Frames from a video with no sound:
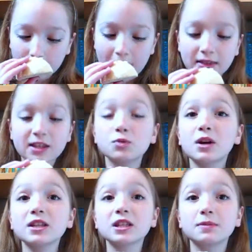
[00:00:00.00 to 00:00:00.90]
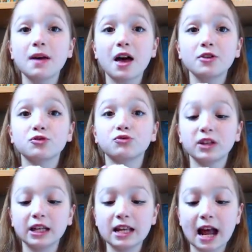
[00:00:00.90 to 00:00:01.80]
And this one smells
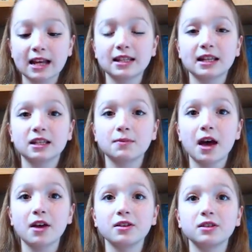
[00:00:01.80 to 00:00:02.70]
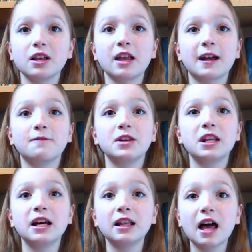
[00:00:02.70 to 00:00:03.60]
really nice. It smells like
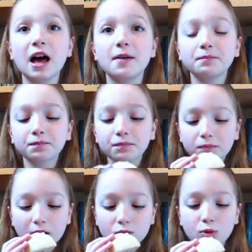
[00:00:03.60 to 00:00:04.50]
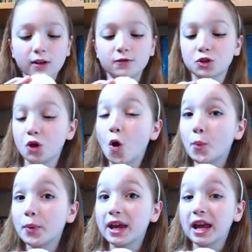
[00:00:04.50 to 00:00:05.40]
vanilla, sort of
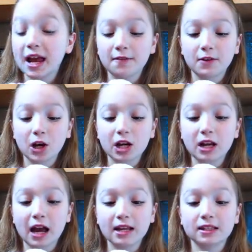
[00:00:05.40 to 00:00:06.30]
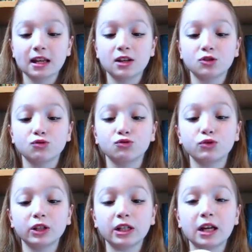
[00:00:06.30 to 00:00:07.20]
soapy and very nice and it's
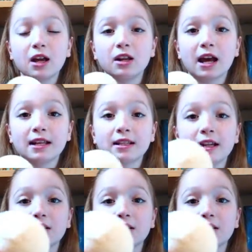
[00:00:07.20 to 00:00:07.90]
really nice and